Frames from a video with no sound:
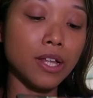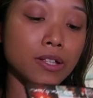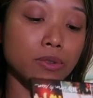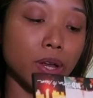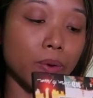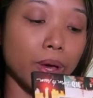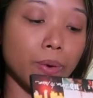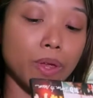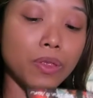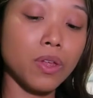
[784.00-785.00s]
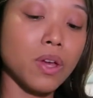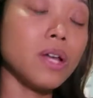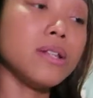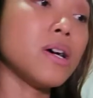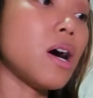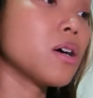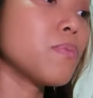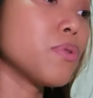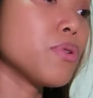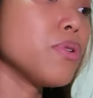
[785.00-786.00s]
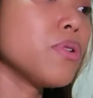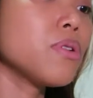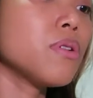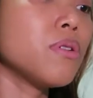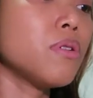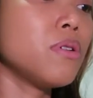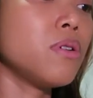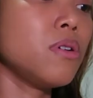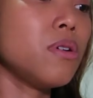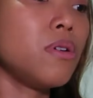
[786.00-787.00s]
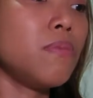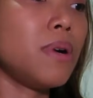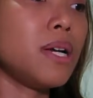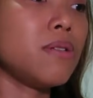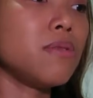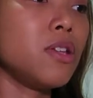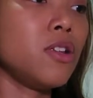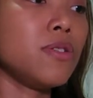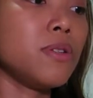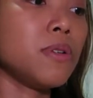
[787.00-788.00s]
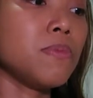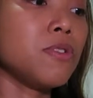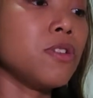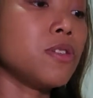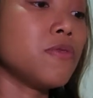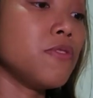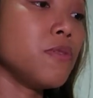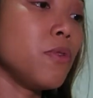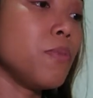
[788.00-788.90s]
still get away with dark blue, but you know, sometimes you just feel more